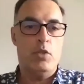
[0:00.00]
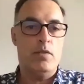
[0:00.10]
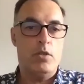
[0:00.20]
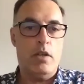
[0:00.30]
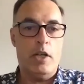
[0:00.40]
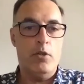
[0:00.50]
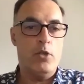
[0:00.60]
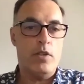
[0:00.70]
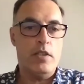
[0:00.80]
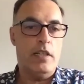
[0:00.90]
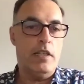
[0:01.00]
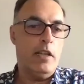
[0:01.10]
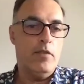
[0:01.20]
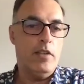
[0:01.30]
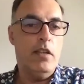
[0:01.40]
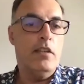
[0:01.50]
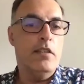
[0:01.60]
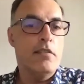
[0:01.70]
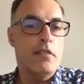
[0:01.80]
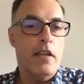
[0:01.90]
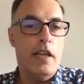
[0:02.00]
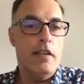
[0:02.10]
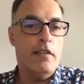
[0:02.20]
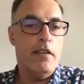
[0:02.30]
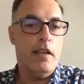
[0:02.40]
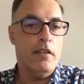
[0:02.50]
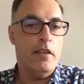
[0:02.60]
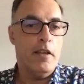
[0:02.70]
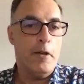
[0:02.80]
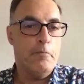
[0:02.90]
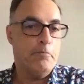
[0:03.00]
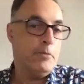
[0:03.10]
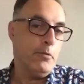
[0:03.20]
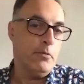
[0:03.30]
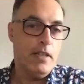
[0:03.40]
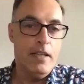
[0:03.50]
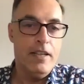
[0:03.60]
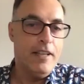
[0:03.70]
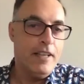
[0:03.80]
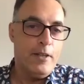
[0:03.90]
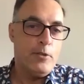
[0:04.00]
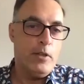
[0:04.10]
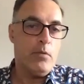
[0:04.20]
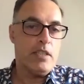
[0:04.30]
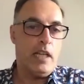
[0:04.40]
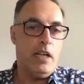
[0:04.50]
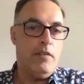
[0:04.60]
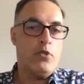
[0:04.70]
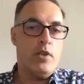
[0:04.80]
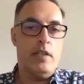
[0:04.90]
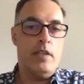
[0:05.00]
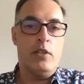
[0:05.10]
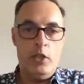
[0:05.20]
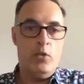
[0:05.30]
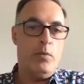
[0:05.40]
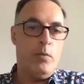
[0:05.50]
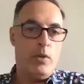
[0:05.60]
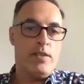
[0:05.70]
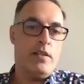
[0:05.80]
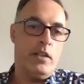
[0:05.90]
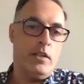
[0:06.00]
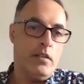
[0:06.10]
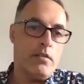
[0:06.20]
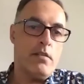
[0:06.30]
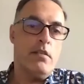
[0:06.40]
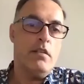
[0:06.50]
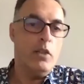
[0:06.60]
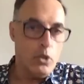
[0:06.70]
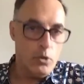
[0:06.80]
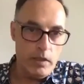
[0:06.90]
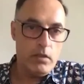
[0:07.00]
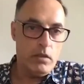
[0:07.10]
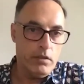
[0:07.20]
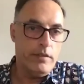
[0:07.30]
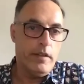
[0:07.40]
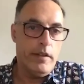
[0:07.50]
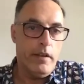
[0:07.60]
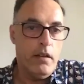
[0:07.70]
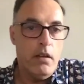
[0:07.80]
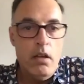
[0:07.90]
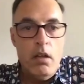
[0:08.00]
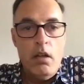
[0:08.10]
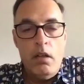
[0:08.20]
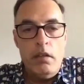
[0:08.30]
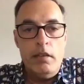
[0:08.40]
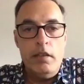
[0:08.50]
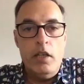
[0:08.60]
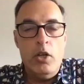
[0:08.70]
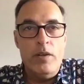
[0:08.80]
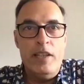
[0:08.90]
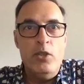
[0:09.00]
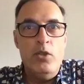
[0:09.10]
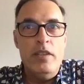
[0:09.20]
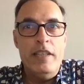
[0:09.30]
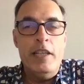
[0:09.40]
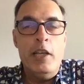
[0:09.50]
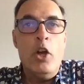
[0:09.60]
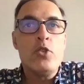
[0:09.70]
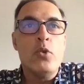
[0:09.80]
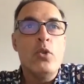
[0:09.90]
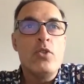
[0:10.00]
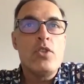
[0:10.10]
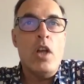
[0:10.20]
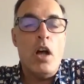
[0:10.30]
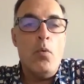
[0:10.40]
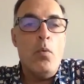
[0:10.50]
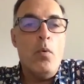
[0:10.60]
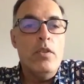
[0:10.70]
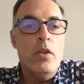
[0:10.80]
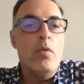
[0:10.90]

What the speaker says: are you interested in any of these?" And then so that was kind of interesting. So he knew we were serious. He knew we could. He also saw the